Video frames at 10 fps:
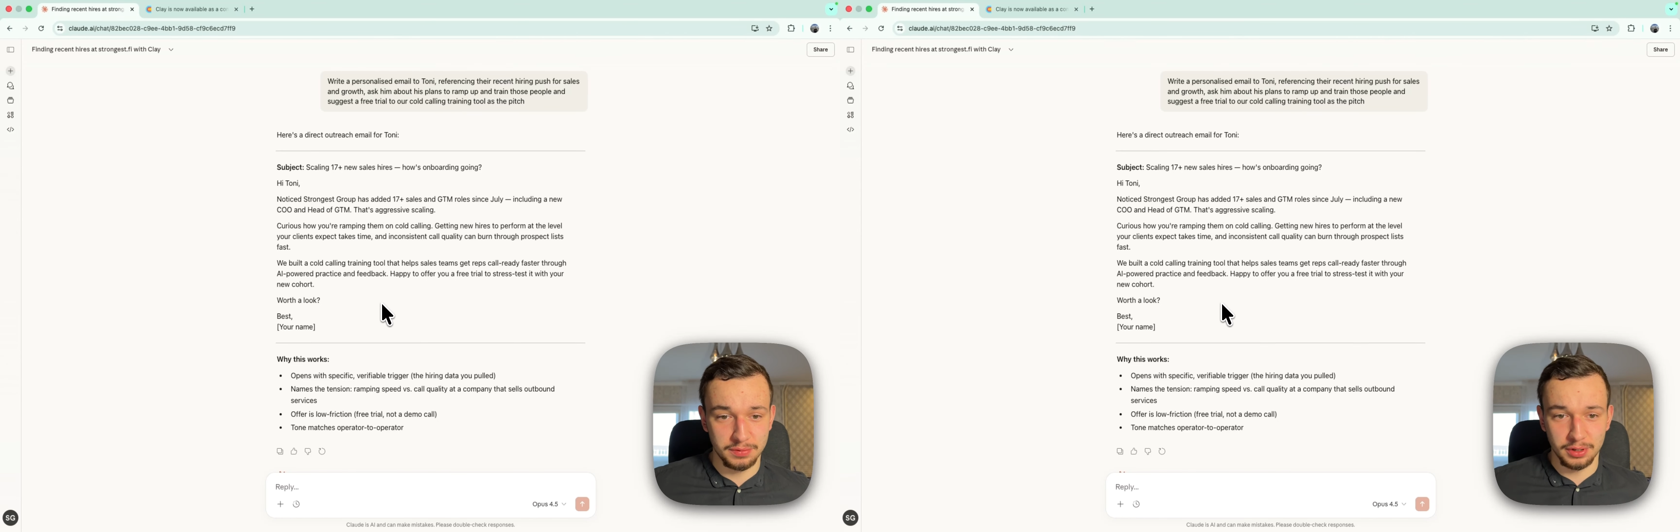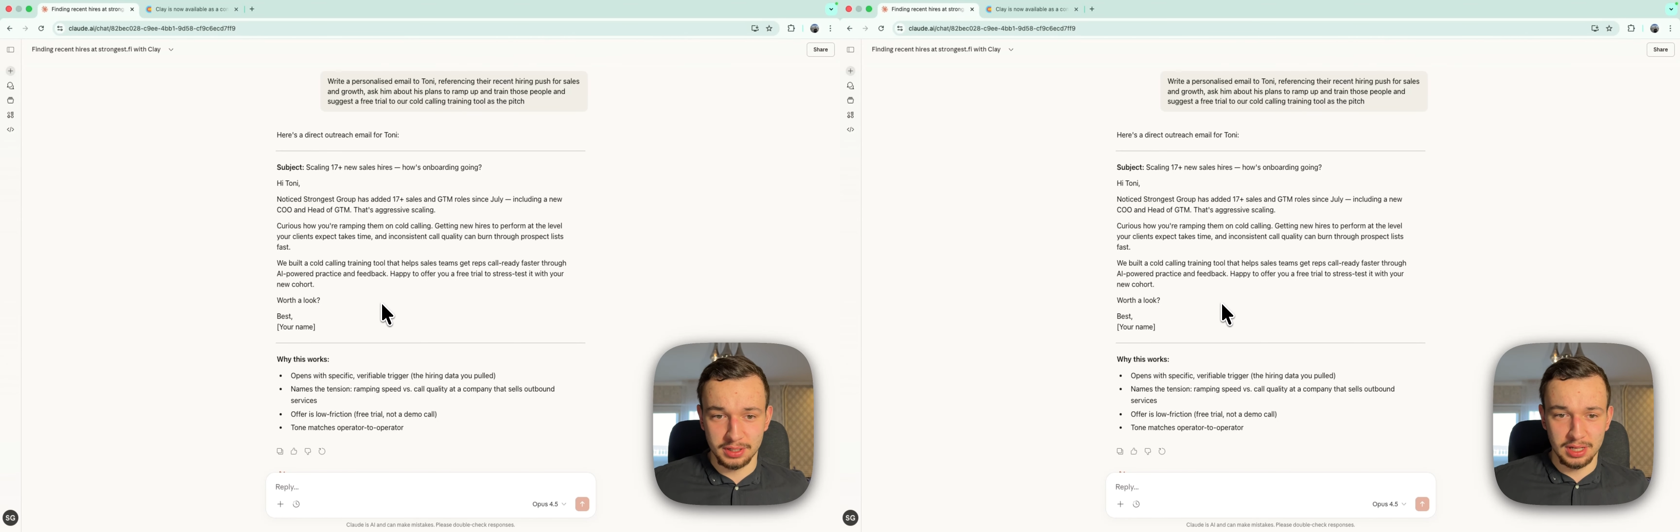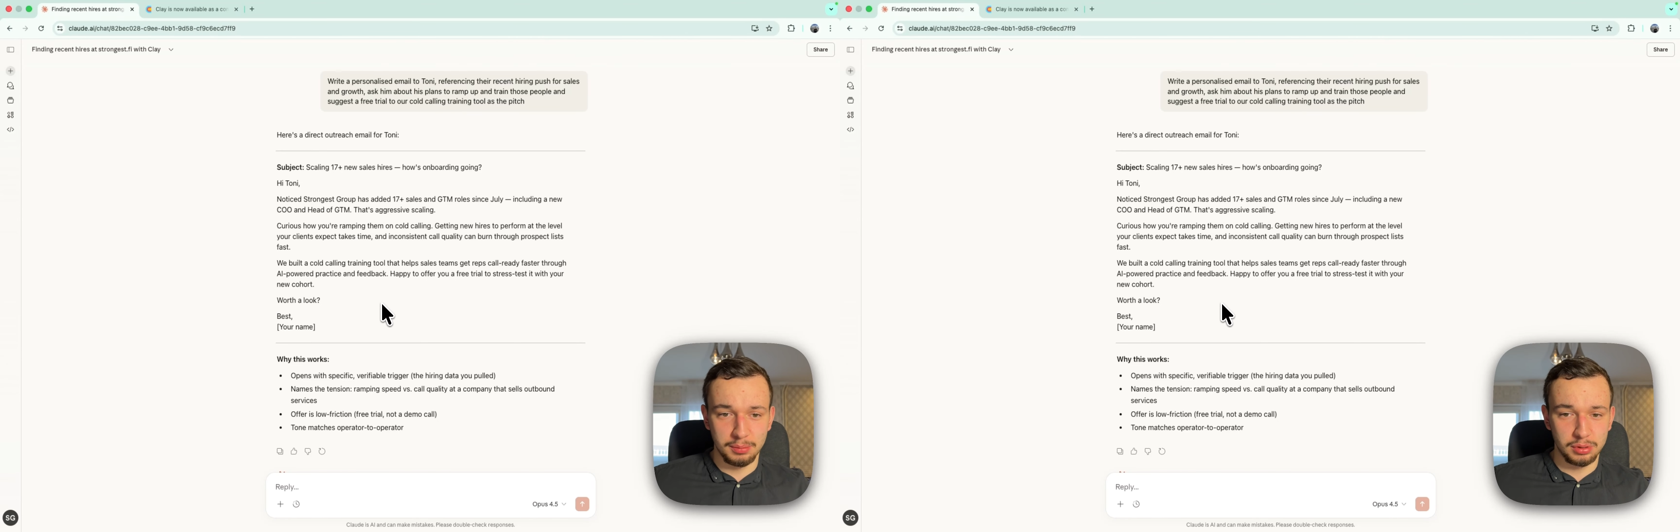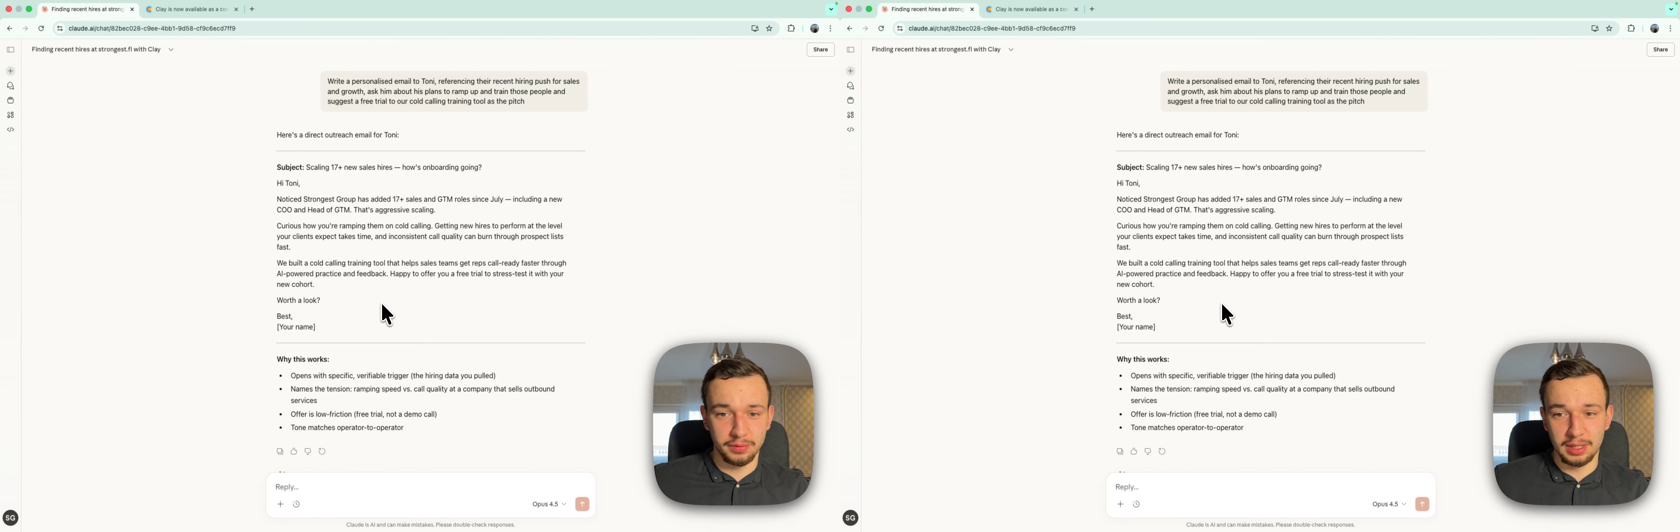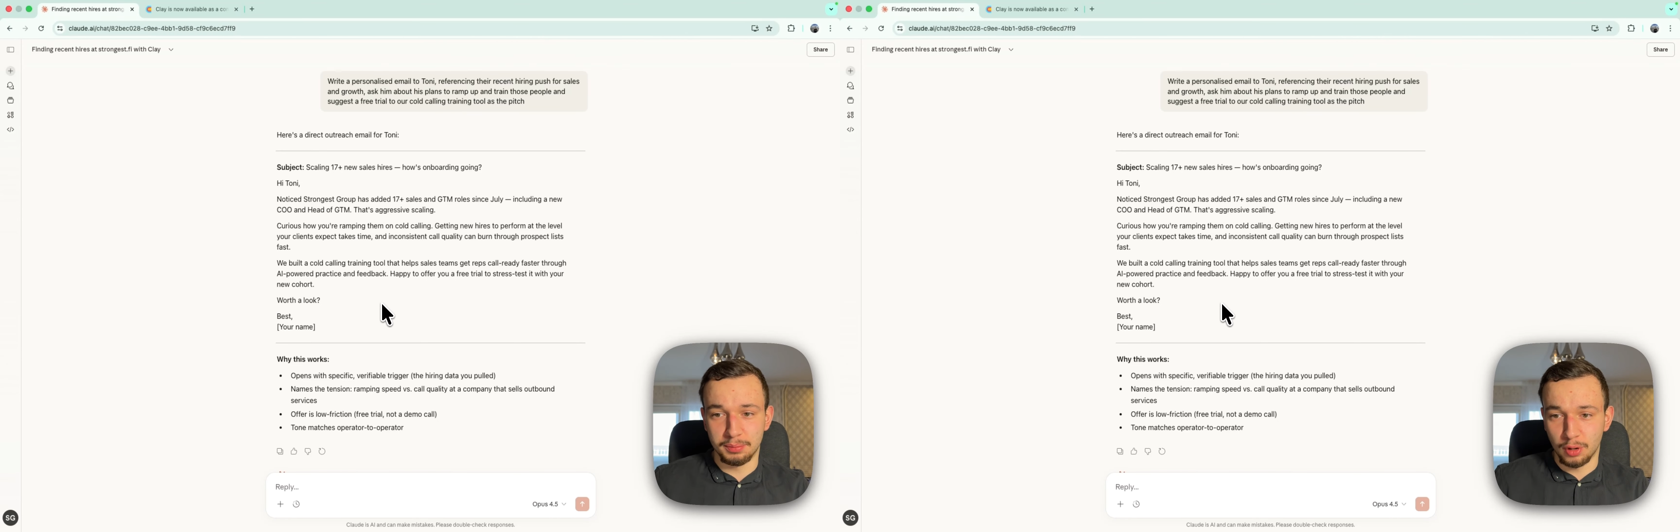for example,
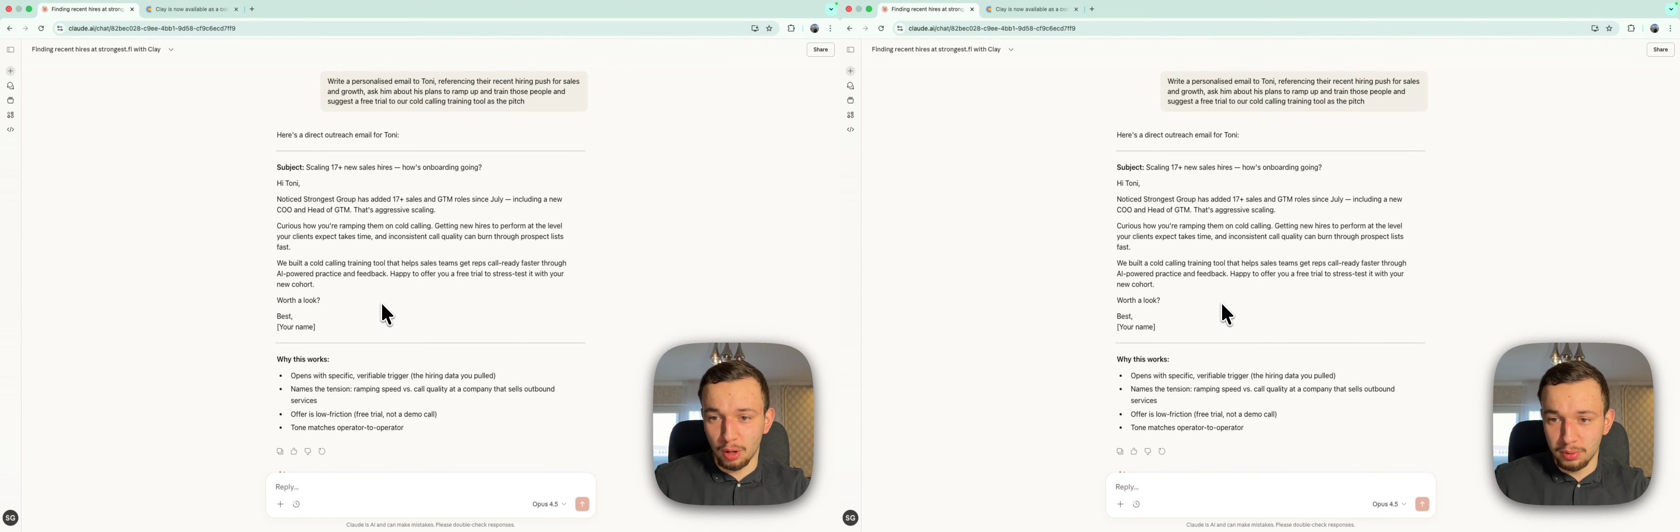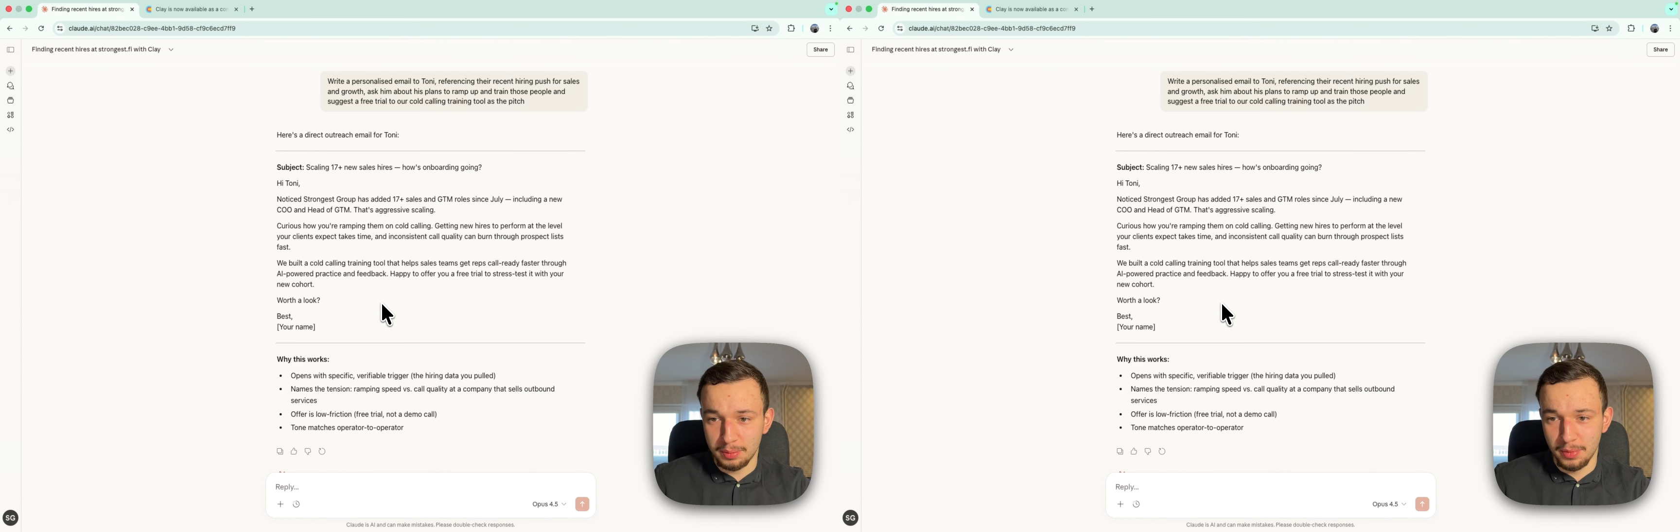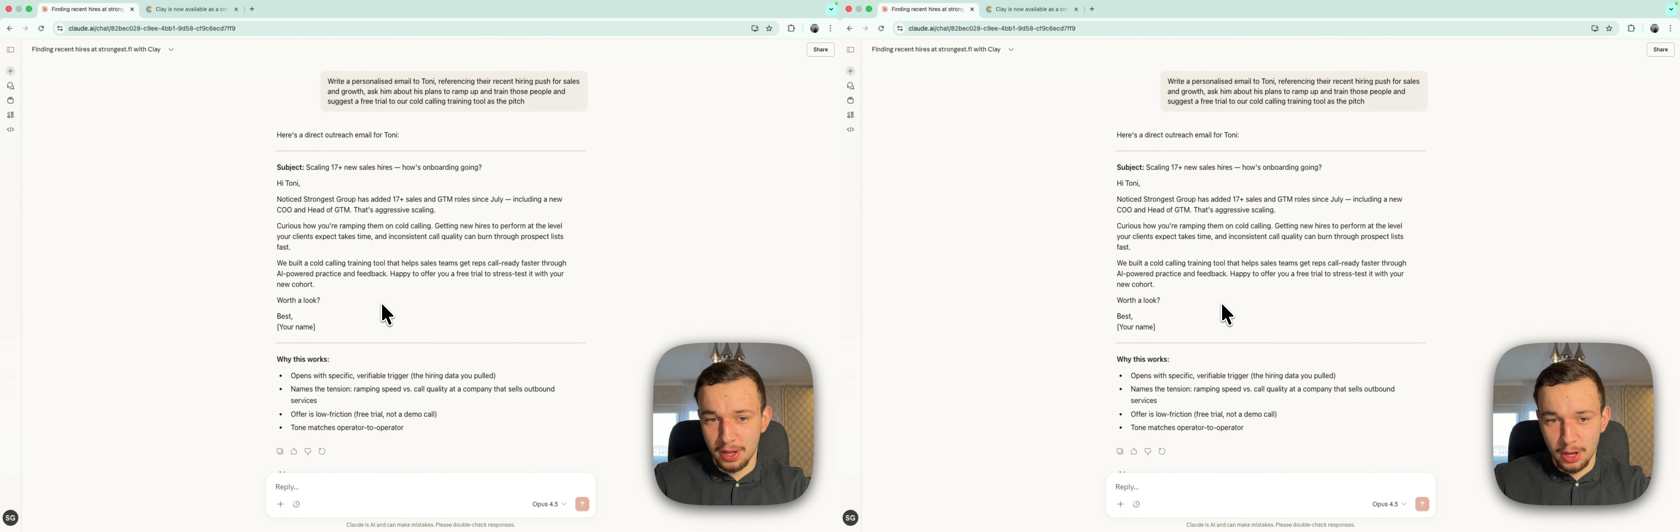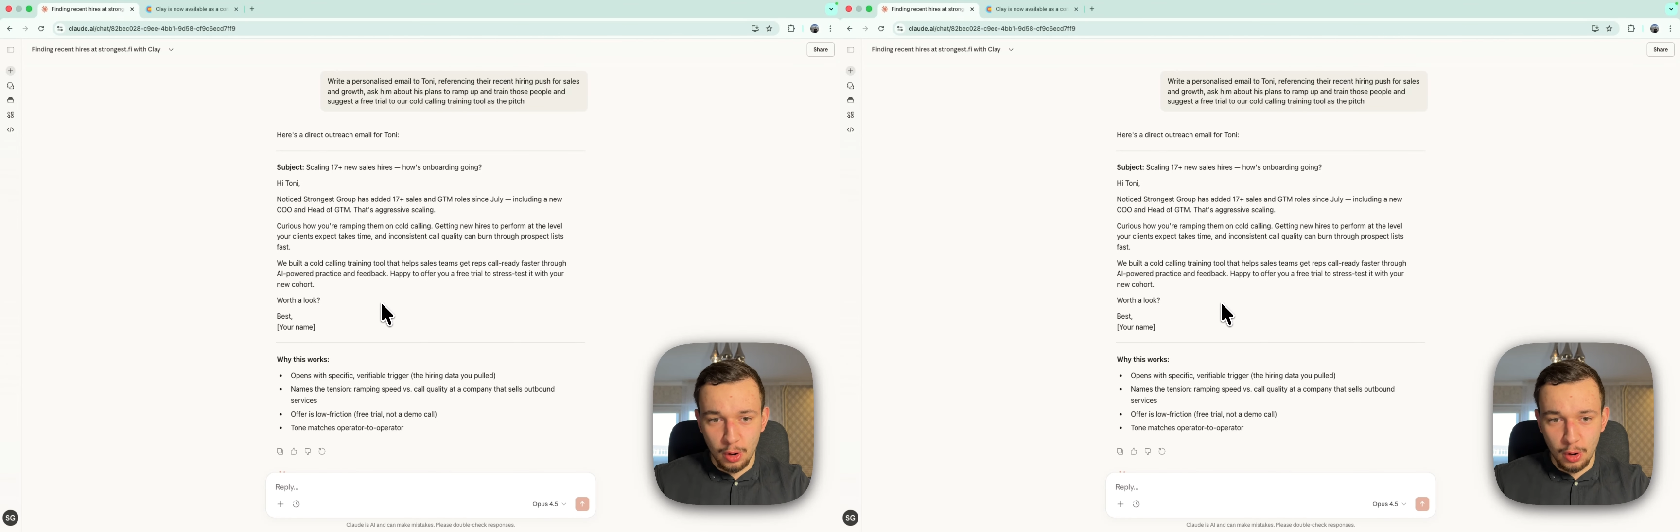of the problem